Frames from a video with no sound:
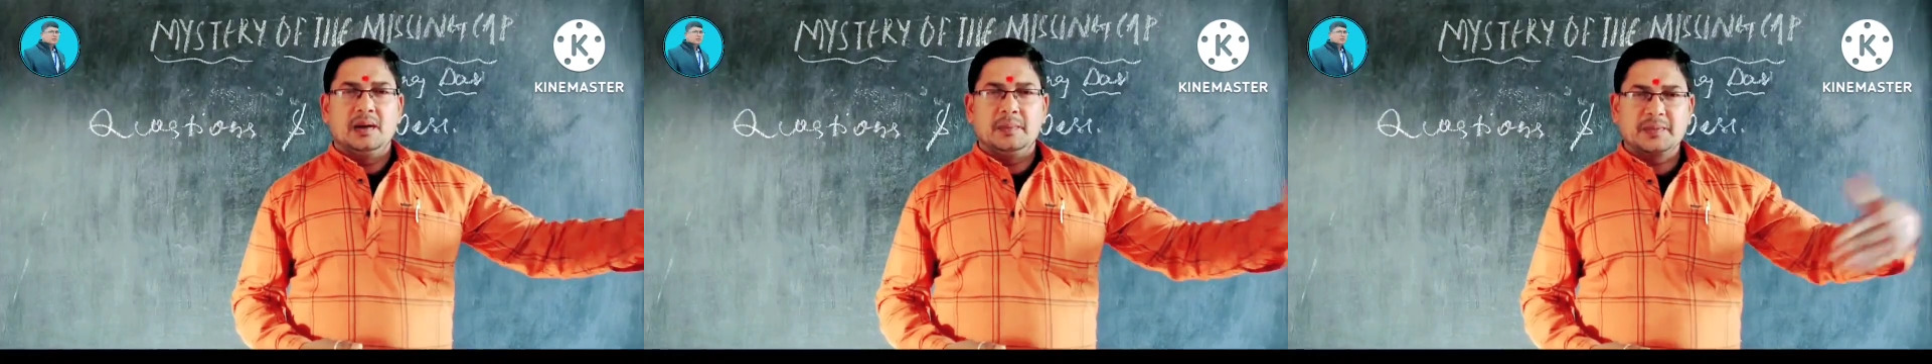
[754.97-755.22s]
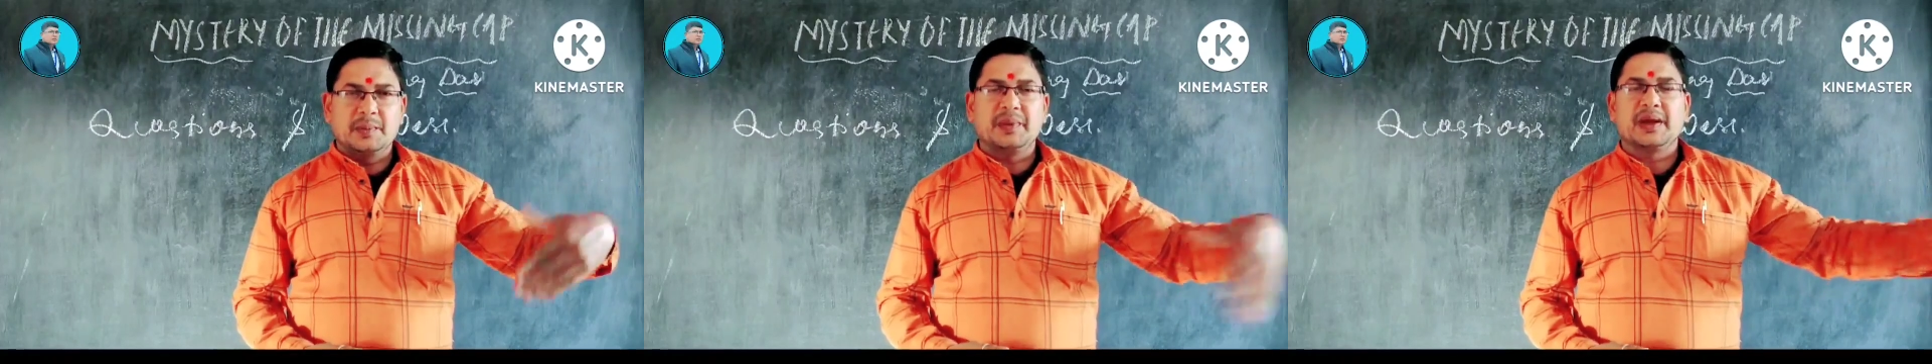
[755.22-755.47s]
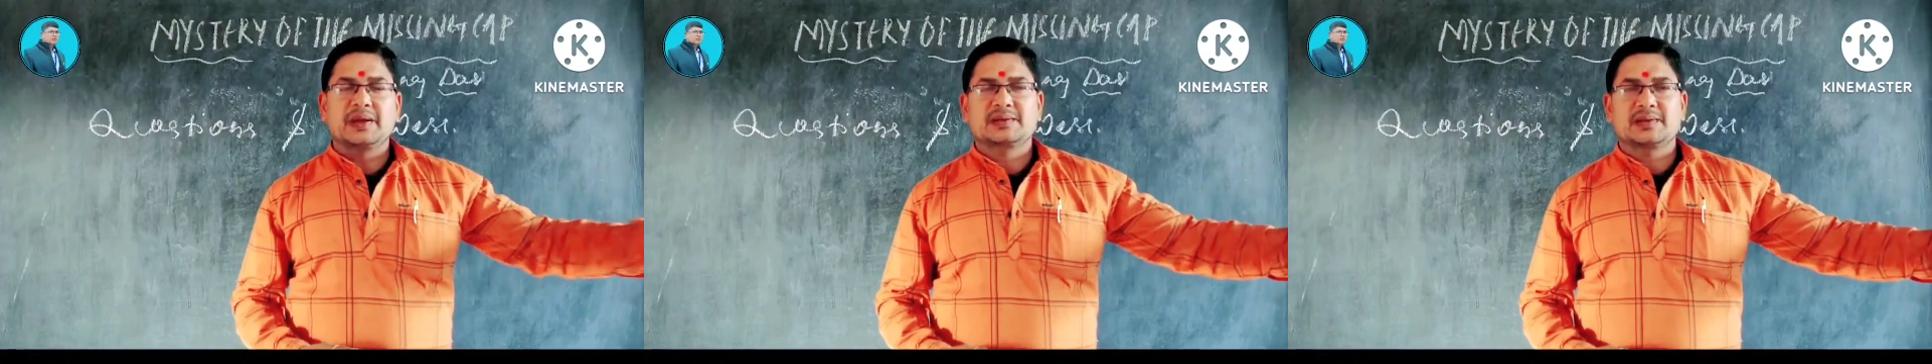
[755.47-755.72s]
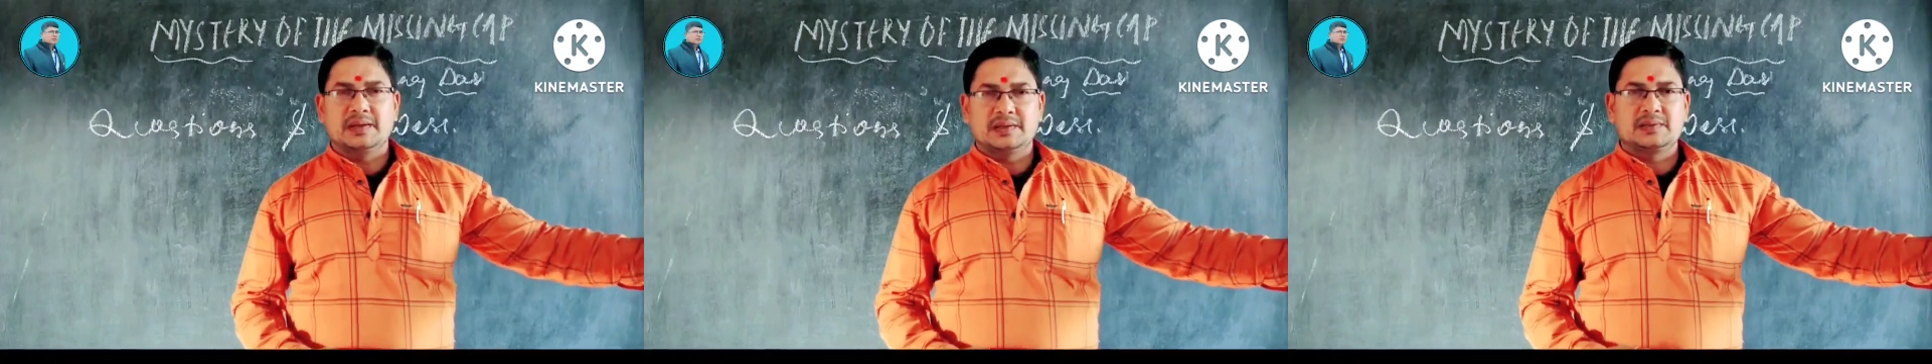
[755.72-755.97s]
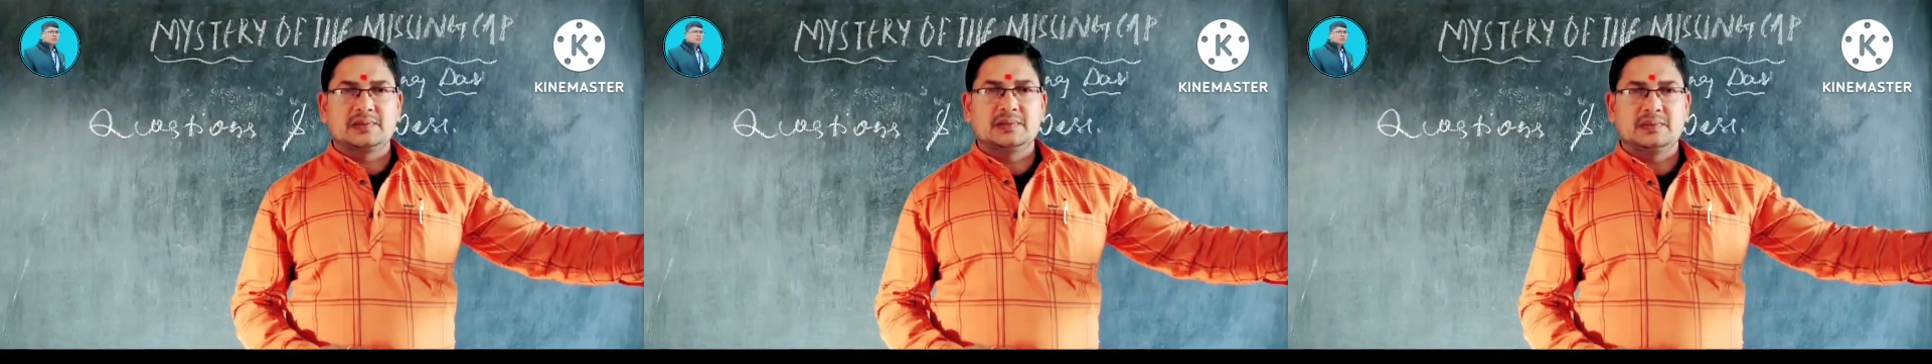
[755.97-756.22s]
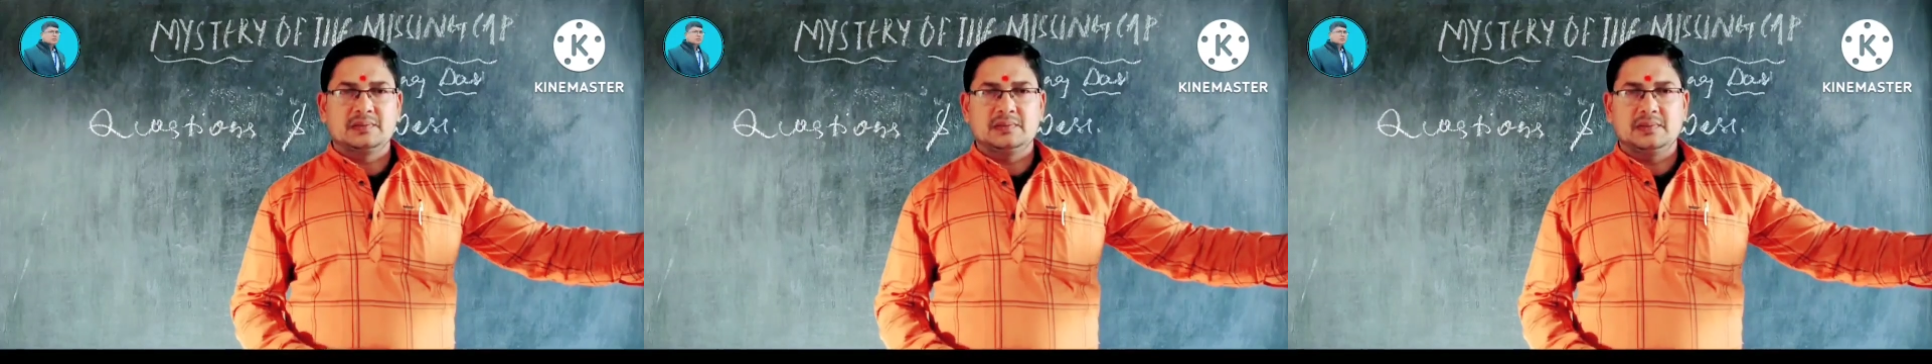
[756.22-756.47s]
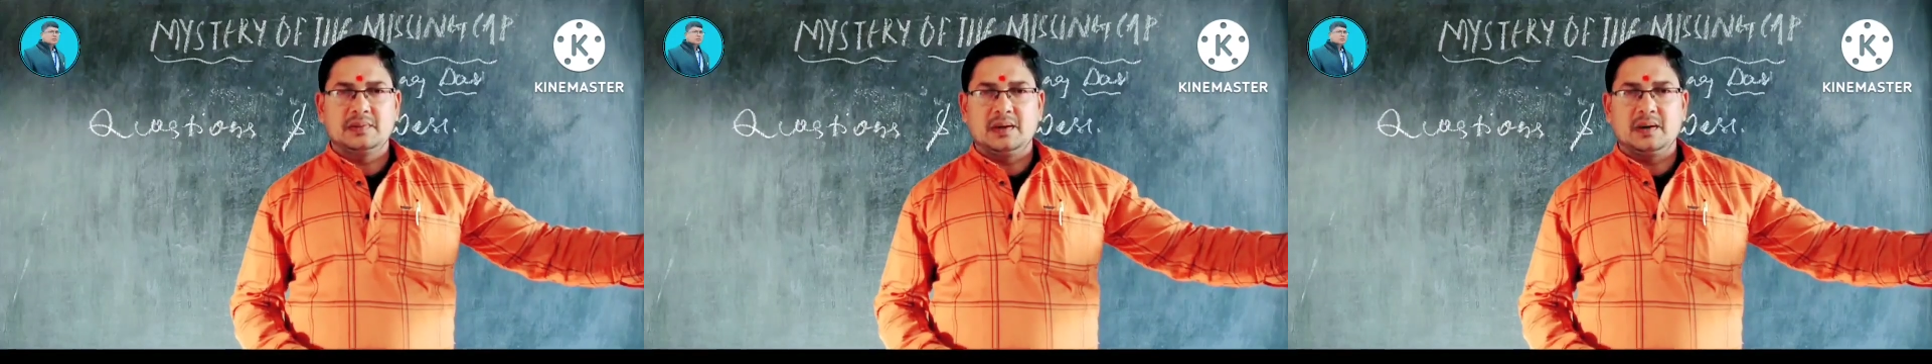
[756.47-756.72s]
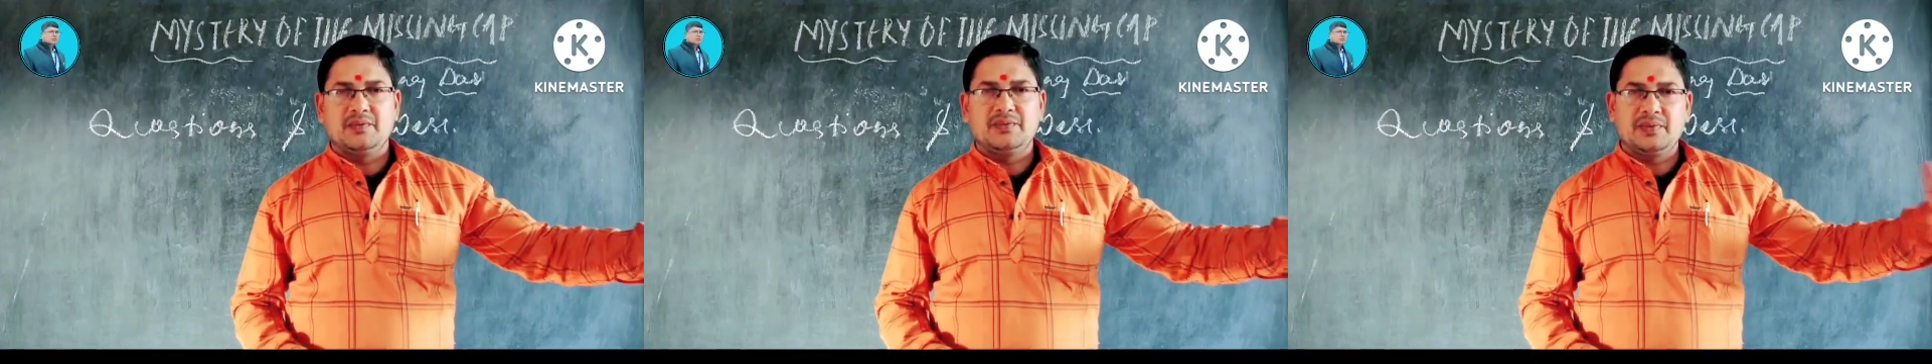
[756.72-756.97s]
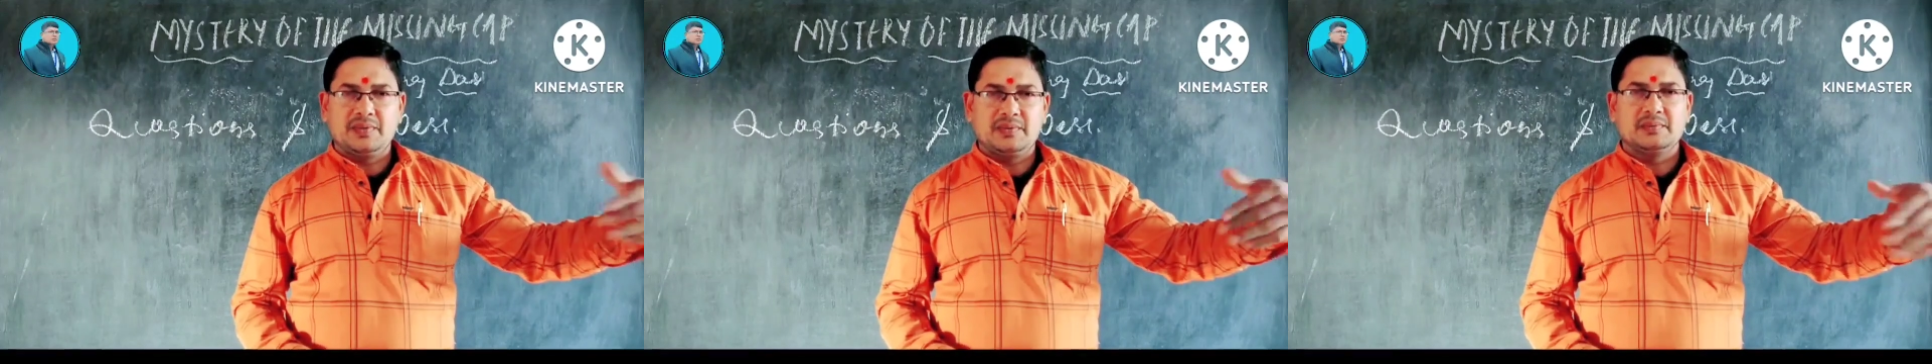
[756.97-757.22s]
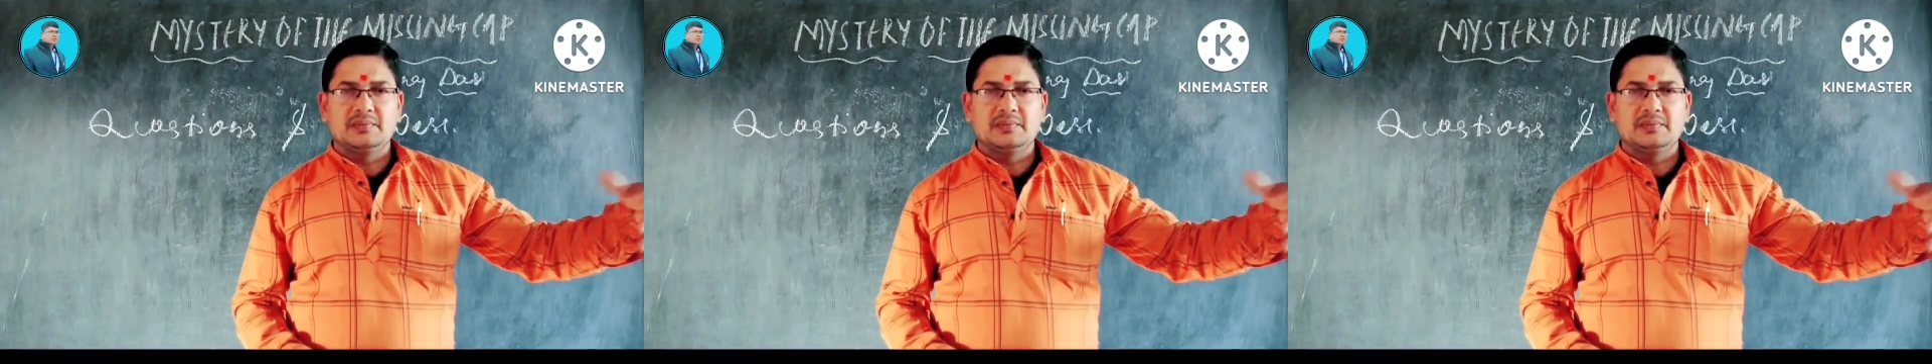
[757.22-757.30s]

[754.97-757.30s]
on the backside of